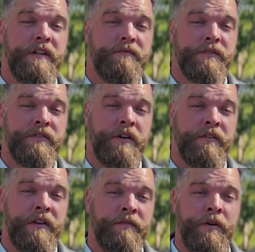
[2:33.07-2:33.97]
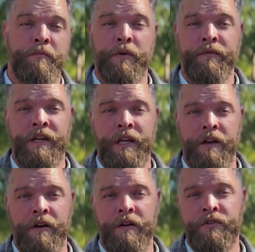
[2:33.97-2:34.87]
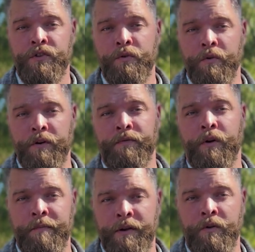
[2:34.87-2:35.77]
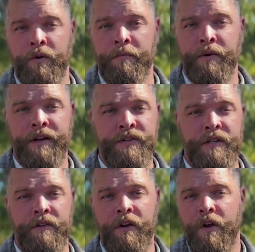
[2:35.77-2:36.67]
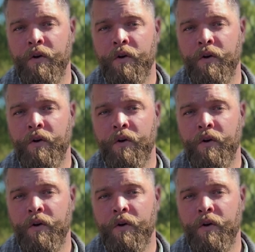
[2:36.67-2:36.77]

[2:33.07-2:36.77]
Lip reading: helpful to know that if you're moving here to work for a big corporation